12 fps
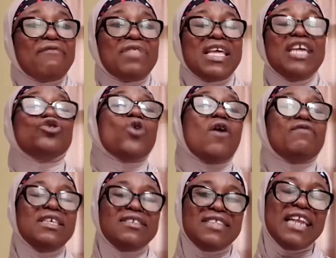have the issue of
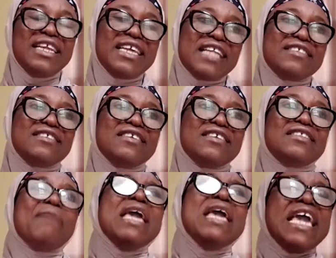this delegate
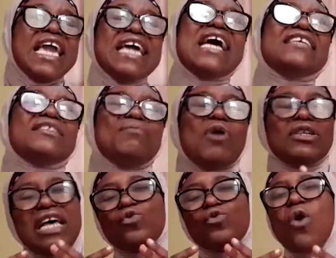system. In as much
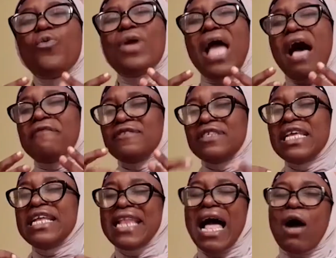as what we have
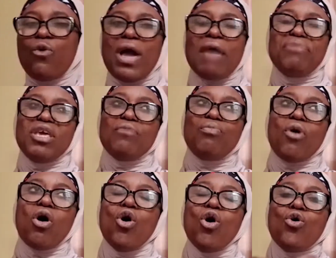seen now, where
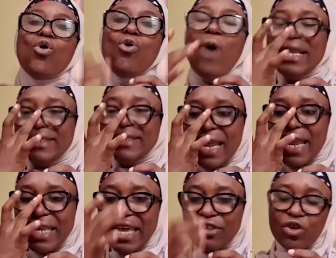people who are
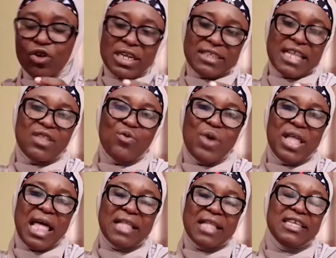delegates, you understand the way
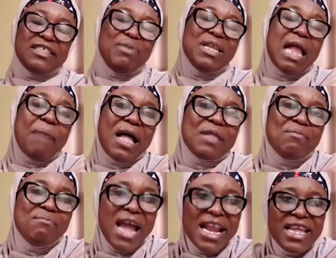that it's been about
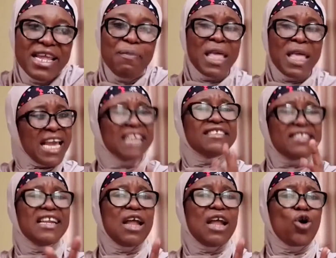money, it's
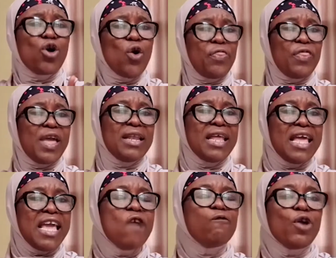still a good thing
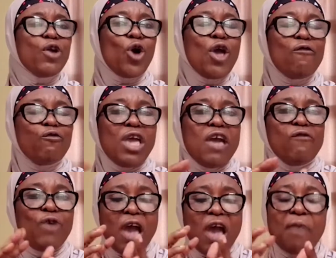if
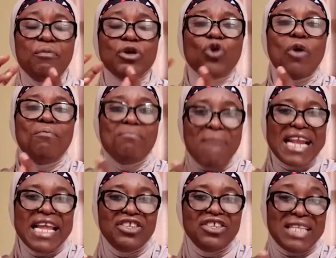we are able to
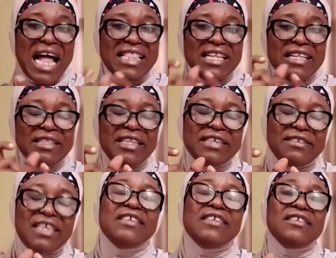manage it, and the
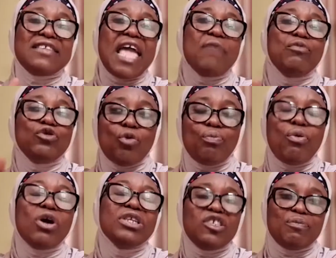citizens are able to
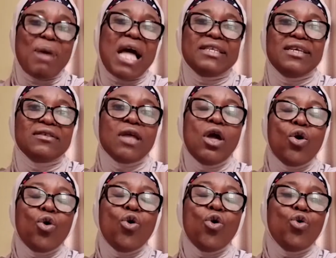punish parties
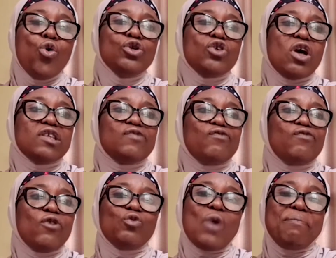who just
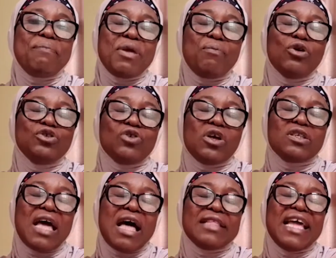vote where people just
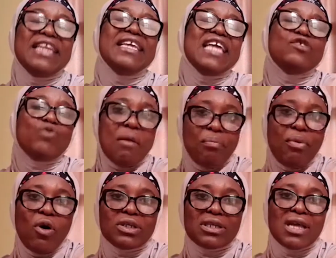delegates were
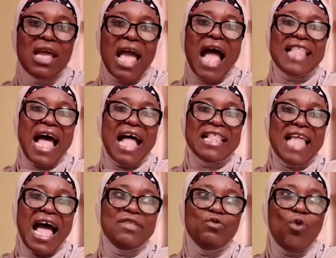bought. And
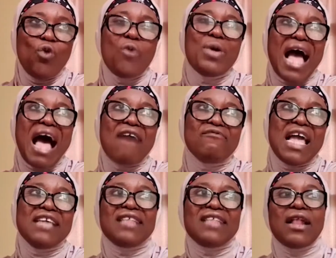what we have now
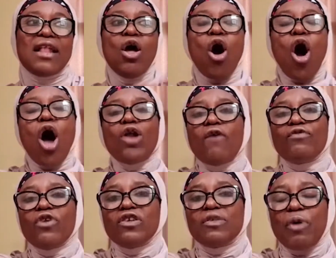is that all of
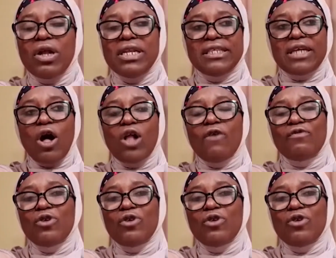those political